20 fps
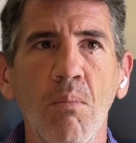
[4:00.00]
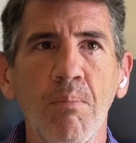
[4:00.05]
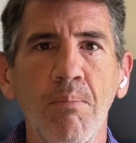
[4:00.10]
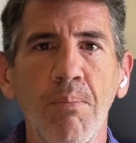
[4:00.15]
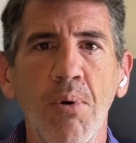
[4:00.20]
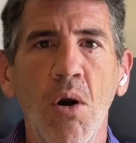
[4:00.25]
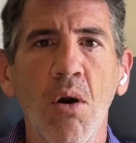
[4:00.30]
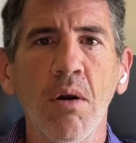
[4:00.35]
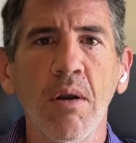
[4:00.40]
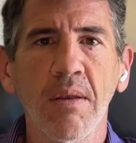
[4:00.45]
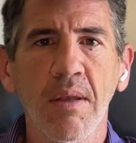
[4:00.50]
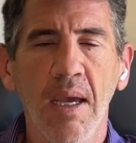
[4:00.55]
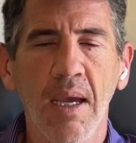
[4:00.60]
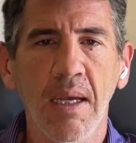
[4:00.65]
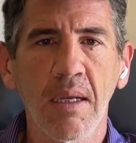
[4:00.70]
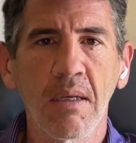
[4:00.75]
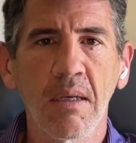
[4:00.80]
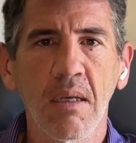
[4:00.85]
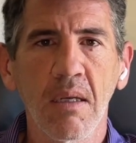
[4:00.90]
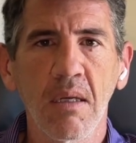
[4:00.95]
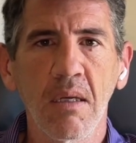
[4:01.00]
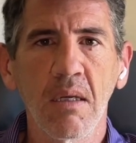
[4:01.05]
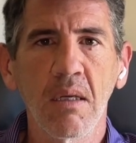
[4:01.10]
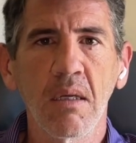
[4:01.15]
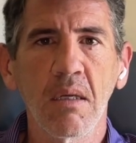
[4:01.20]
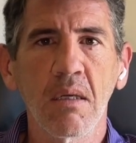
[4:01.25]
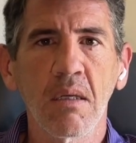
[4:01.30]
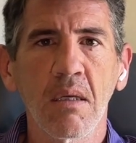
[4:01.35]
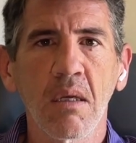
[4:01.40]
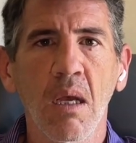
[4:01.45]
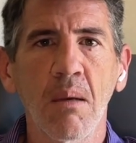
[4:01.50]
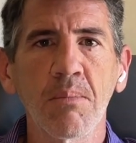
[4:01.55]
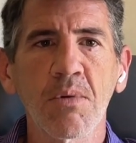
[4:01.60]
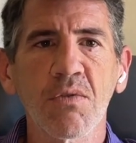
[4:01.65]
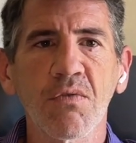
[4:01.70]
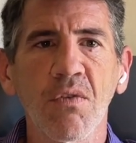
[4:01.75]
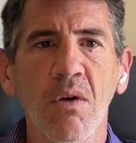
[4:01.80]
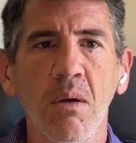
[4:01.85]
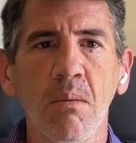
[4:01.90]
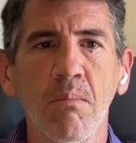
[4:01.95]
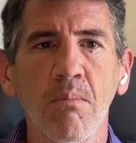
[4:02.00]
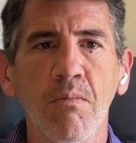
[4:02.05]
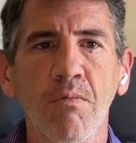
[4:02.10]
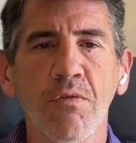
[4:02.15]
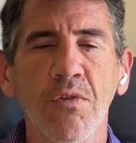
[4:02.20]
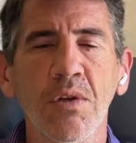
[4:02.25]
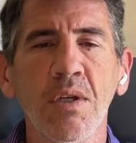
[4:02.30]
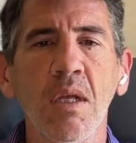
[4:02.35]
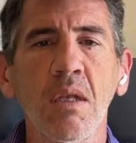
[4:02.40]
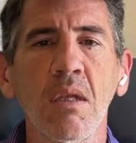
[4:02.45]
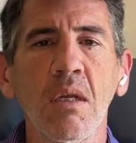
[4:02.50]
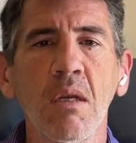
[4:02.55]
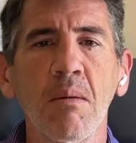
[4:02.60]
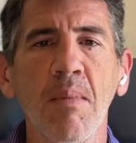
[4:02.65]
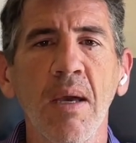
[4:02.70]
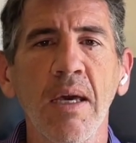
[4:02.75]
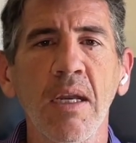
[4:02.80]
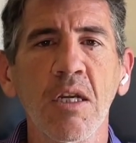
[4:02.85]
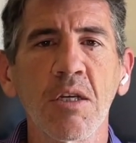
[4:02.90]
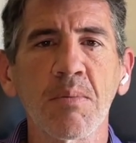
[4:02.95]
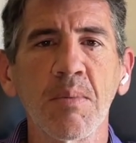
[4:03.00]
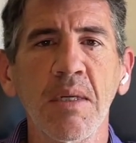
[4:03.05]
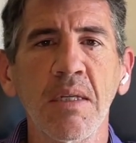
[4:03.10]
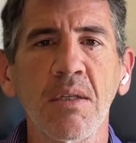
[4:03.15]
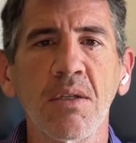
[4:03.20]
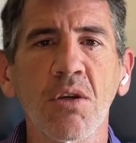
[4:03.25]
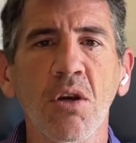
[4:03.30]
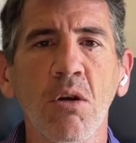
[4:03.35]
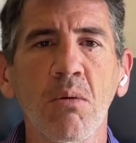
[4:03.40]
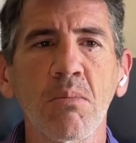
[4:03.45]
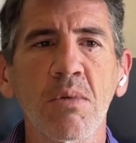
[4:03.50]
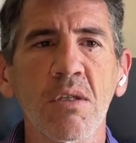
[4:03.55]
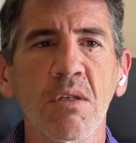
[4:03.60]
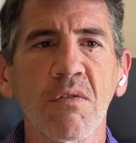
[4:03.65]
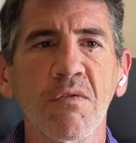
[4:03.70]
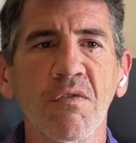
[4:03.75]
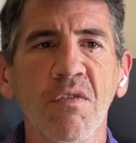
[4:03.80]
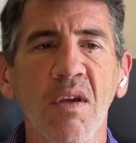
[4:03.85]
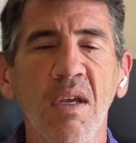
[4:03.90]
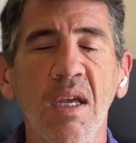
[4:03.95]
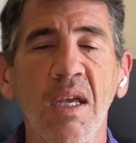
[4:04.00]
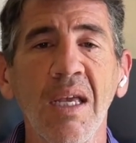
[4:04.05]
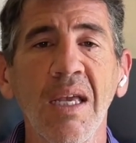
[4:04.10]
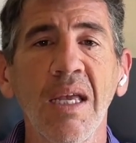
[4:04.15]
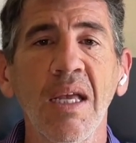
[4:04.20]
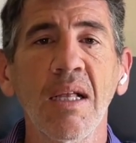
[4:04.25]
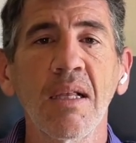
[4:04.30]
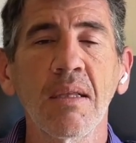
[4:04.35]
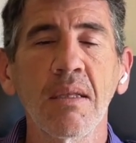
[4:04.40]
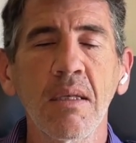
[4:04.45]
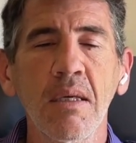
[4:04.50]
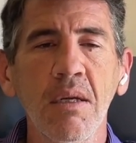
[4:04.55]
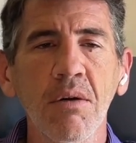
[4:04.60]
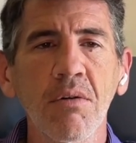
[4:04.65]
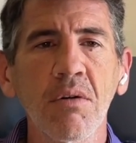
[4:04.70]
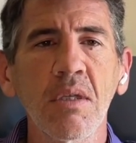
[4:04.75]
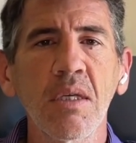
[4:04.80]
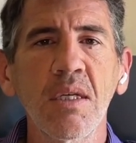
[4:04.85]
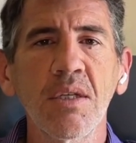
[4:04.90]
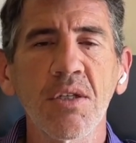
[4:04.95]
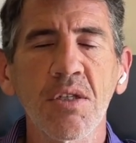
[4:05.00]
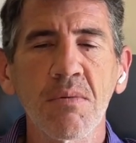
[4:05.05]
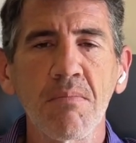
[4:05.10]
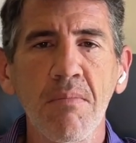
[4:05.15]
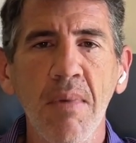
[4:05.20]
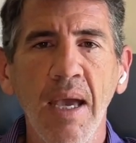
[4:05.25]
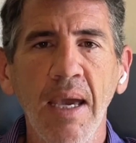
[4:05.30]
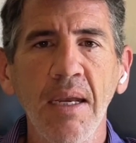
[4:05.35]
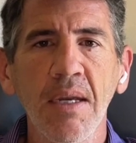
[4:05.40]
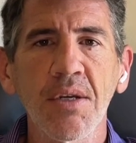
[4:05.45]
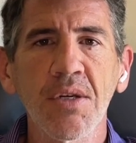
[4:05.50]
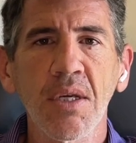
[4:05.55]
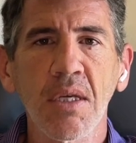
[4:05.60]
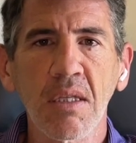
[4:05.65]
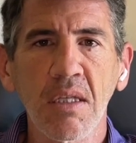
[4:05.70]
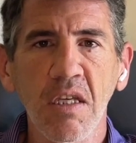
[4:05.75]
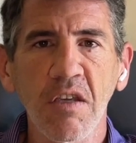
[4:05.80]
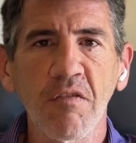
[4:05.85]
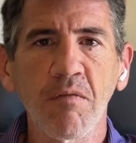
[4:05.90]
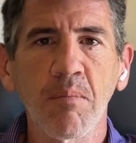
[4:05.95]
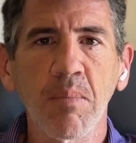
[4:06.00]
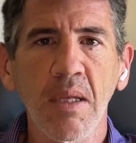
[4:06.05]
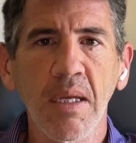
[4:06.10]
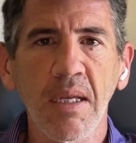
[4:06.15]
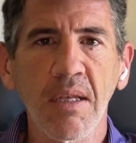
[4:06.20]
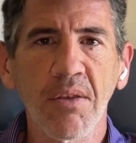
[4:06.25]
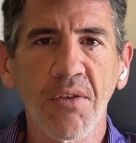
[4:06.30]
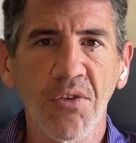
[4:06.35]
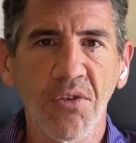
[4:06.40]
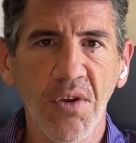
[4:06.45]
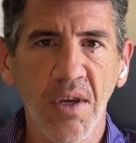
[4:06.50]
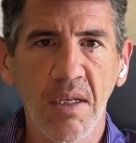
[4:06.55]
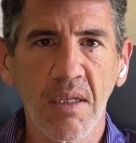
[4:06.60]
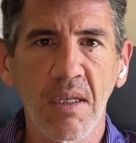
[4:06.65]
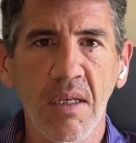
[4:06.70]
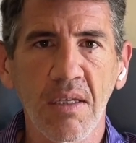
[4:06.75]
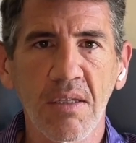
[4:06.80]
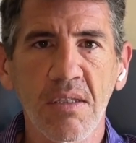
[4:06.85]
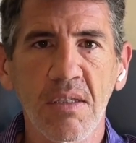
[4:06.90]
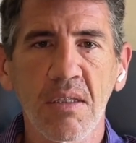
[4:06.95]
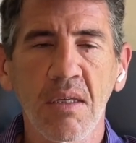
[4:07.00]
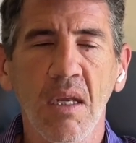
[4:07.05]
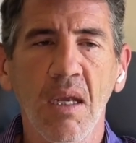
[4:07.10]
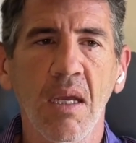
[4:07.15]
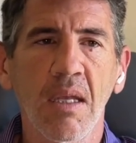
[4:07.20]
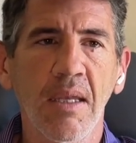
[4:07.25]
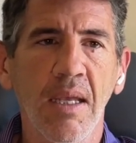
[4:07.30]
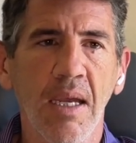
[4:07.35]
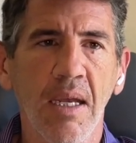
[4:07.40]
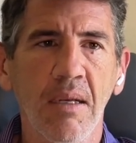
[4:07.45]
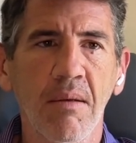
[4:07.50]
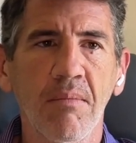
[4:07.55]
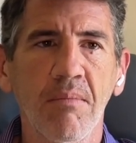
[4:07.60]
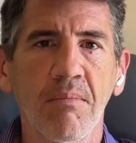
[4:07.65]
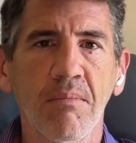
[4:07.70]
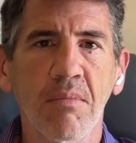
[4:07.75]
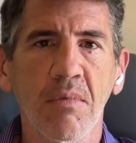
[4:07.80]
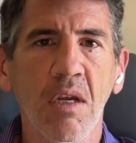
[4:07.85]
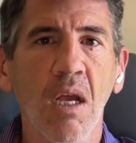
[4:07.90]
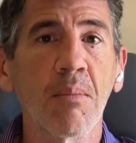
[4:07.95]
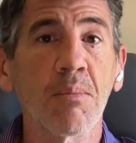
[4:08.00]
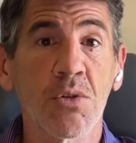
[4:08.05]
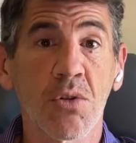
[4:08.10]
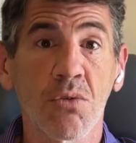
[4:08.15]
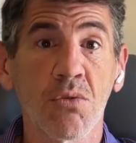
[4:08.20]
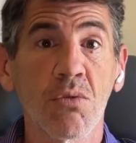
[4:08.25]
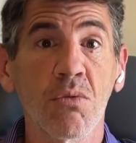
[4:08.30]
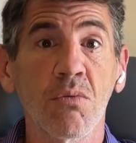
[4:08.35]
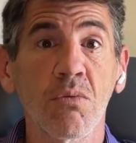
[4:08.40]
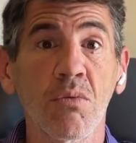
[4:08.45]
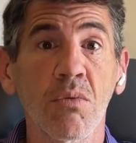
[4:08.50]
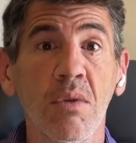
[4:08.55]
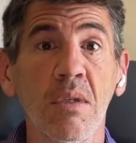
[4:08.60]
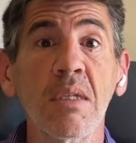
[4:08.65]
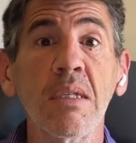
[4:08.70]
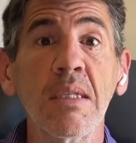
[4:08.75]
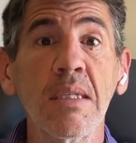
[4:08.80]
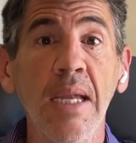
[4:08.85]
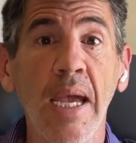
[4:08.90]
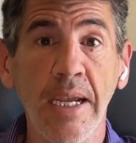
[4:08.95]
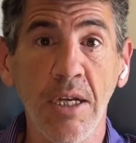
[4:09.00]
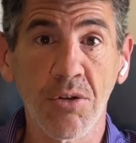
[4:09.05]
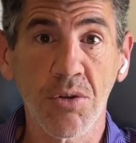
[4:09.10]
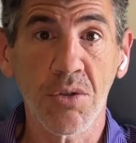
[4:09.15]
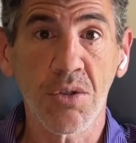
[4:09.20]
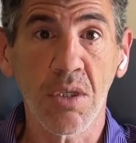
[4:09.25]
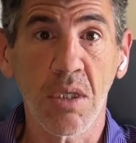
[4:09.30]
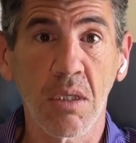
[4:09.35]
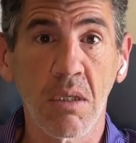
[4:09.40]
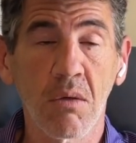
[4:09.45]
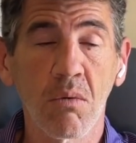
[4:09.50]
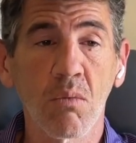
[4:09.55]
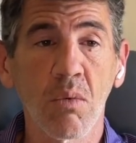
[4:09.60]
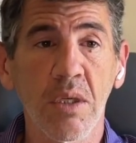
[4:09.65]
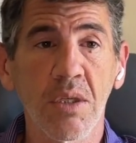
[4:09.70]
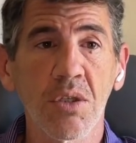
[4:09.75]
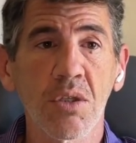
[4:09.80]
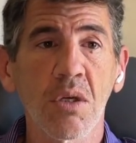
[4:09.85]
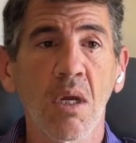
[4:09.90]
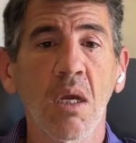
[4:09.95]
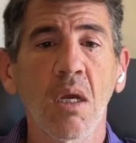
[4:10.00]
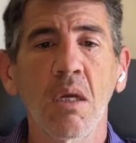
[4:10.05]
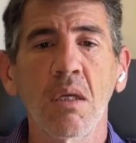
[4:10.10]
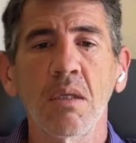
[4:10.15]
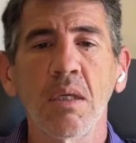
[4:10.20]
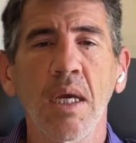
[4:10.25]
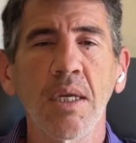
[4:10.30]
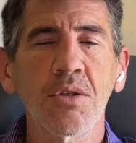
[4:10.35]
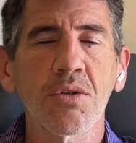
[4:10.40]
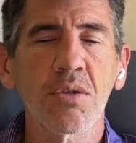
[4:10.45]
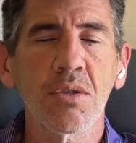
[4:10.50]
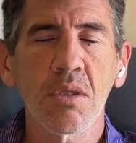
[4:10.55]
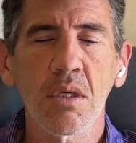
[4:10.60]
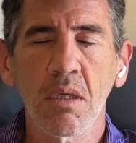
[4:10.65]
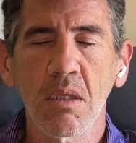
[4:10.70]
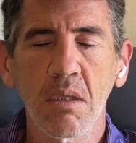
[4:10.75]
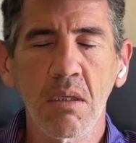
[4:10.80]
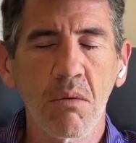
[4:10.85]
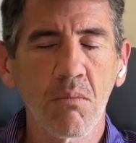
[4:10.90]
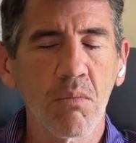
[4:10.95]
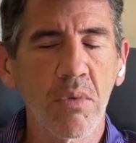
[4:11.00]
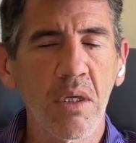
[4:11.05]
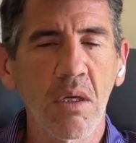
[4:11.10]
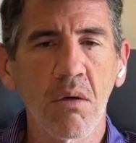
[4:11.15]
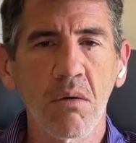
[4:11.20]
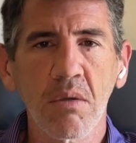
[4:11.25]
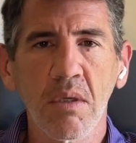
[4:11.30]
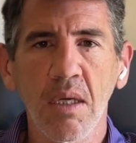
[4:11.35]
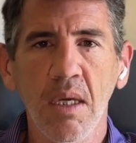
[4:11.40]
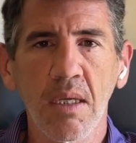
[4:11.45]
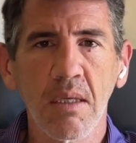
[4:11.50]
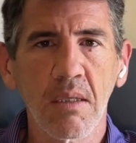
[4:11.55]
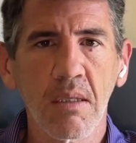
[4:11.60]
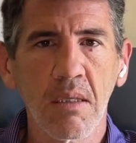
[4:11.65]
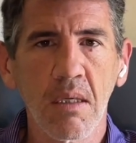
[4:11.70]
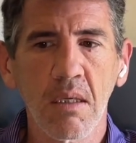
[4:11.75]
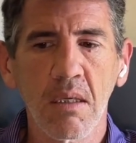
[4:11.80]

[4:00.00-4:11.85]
part of that comes from fertility management in terms of literally just managing leaf blade thickness, and that comes through nitrogen, which nitrogen, we don't get